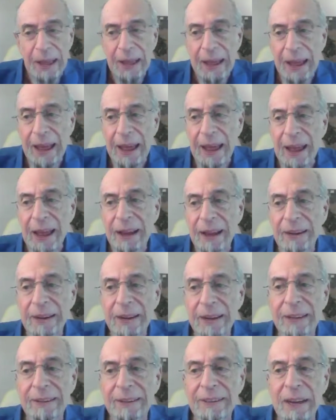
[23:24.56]
and
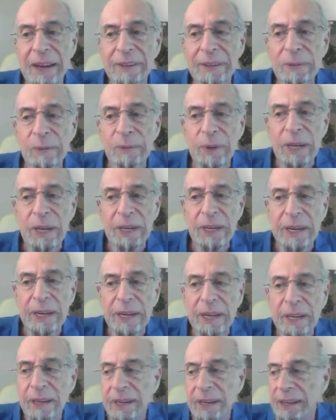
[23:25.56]
it doesn't
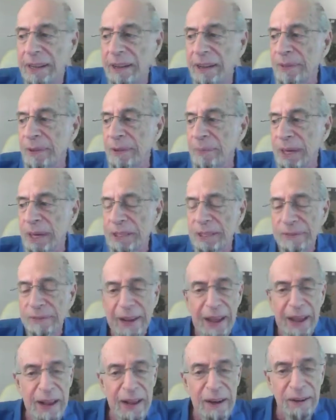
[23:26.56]
really give them much of
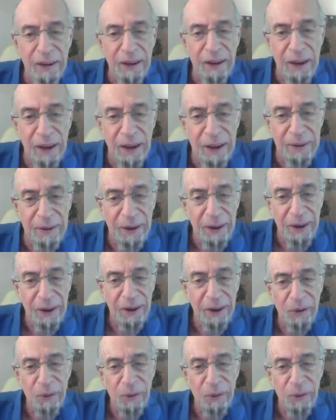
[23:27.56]
a handle on